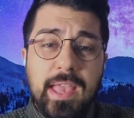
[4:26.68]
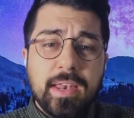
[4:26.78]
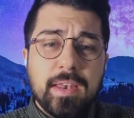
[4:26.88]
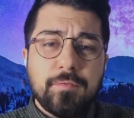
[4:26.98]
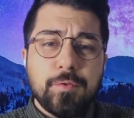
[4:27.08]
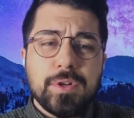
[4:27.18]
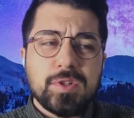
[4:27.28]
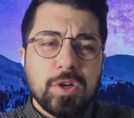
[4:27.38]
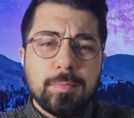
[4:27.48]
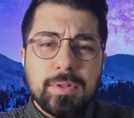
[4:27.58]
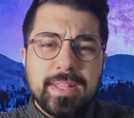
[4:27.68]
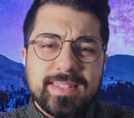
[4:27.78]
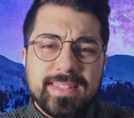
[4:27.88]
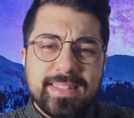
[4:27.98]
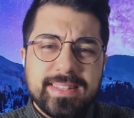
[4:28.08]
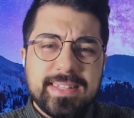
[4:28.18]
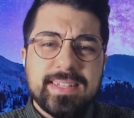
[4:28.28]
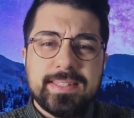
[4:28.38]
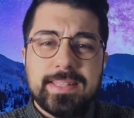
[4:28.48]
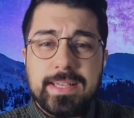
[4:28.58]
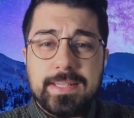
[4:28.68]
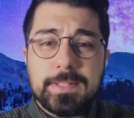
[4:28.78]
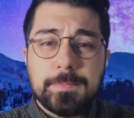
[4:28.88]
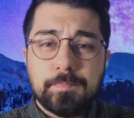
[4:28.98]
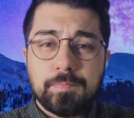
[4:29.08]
For example, let's say these days,